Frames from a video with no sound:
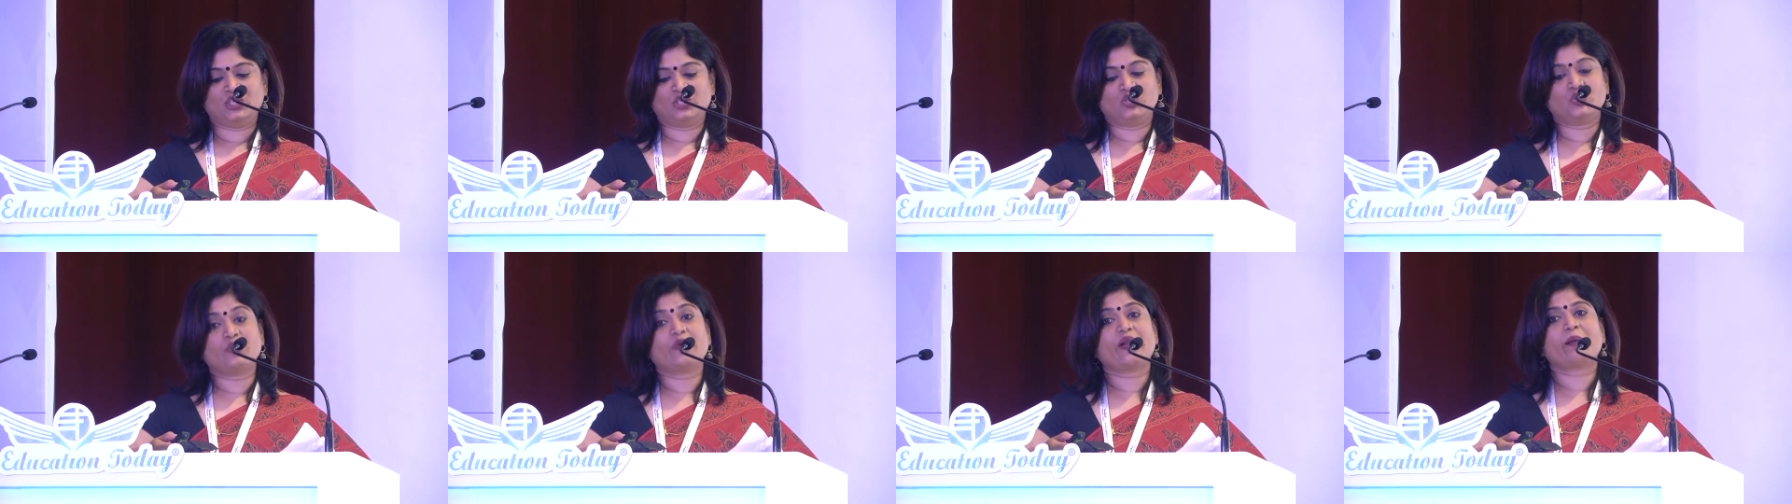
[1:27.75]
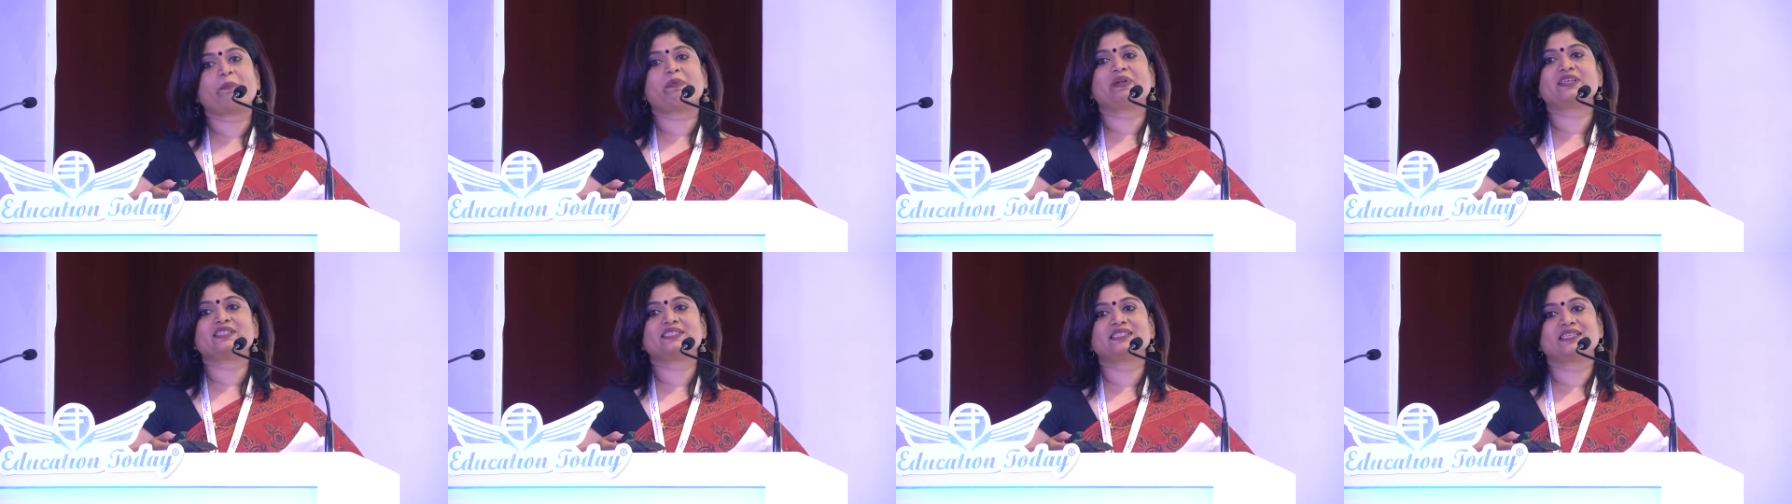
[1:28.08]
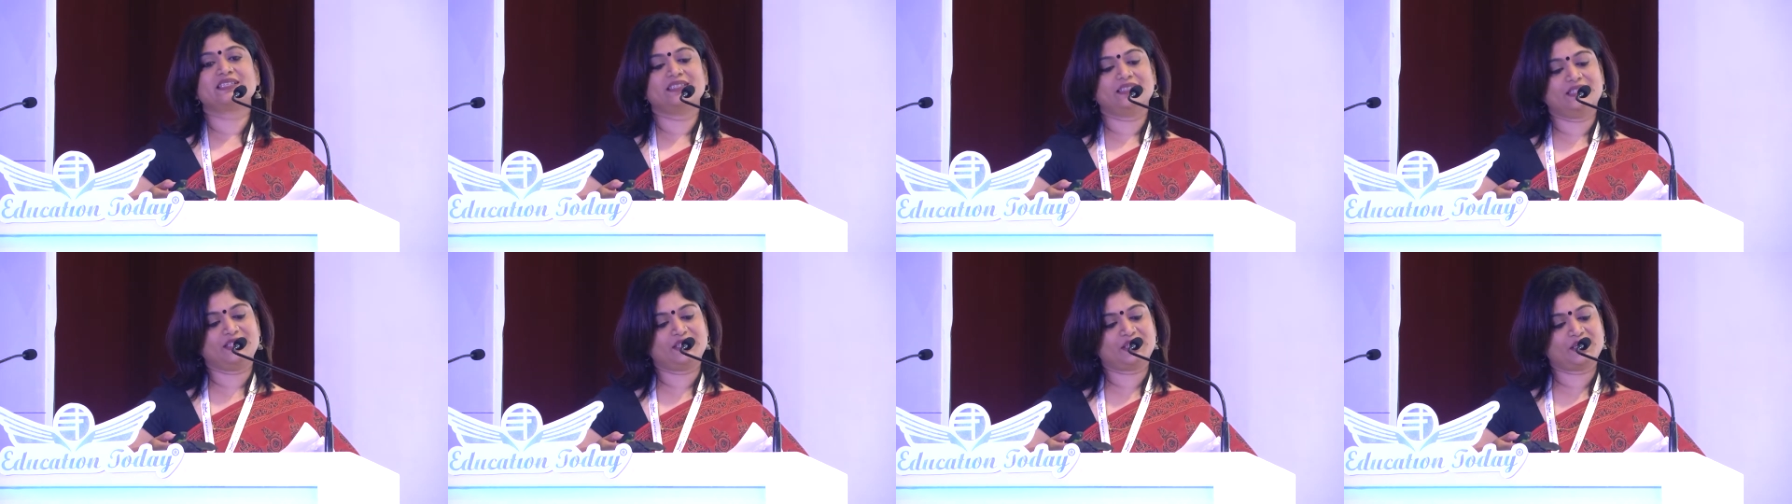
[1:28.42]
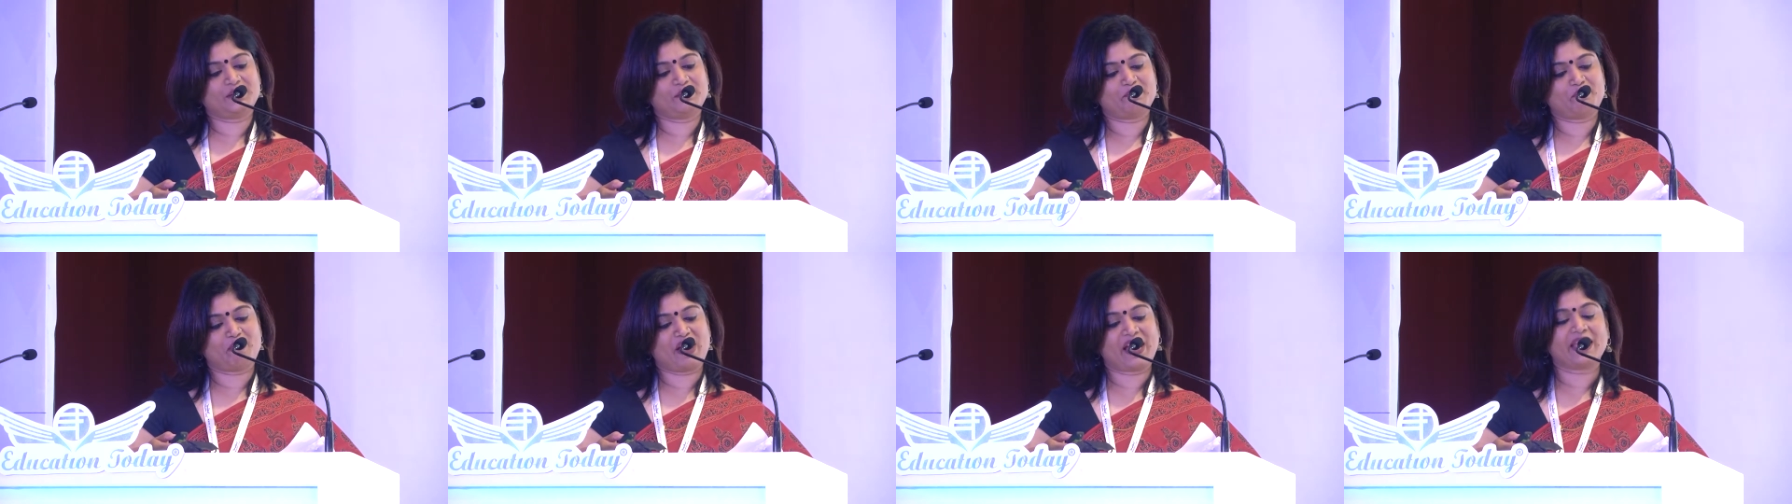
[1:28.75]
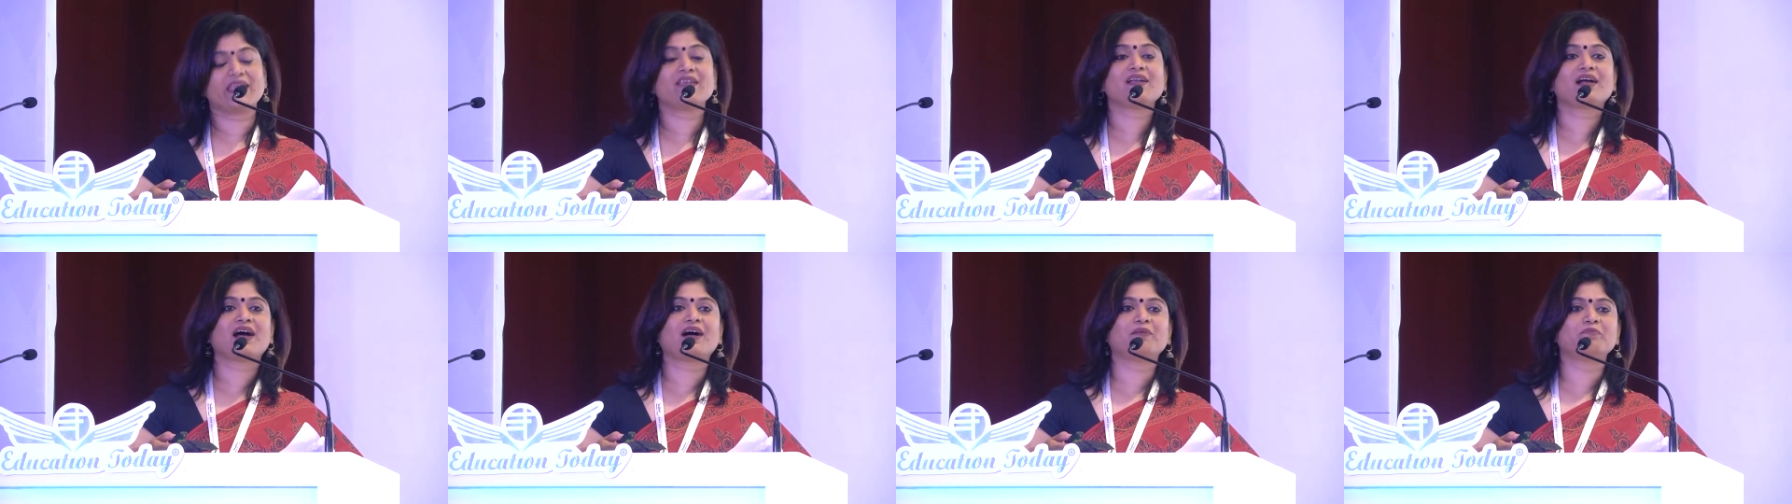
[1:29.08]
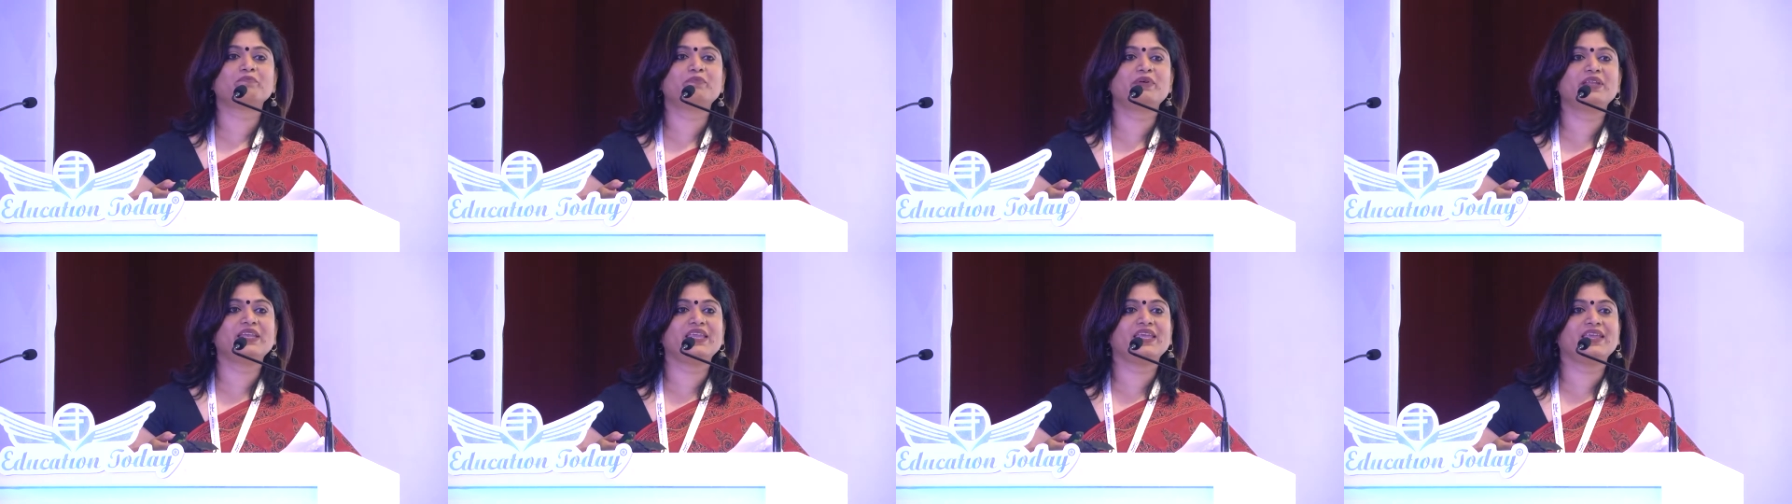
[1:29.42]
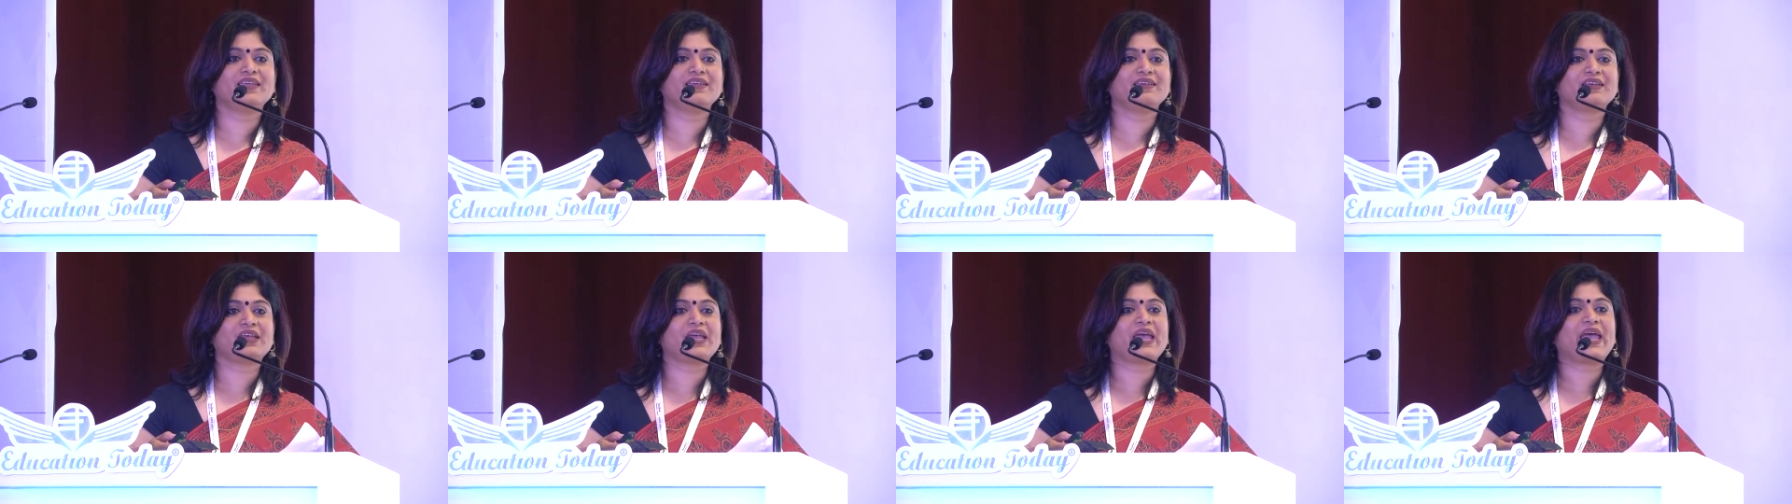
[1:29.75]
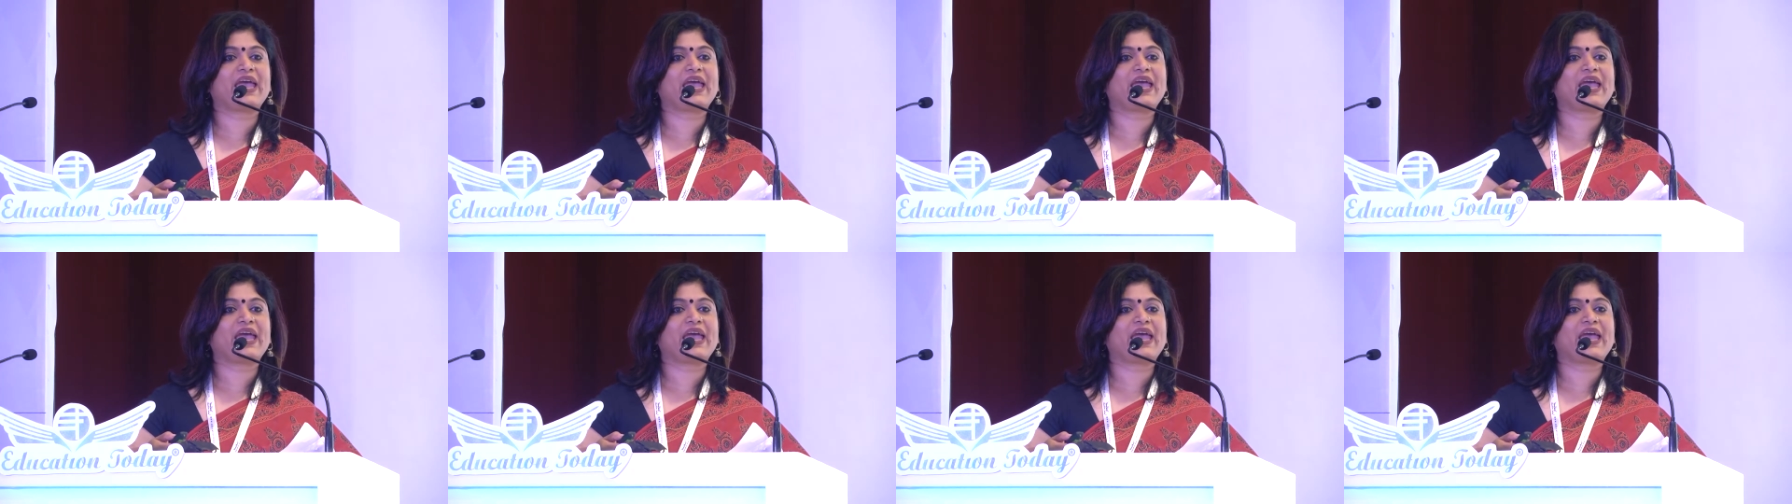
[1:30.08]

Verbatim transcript: to represent my company,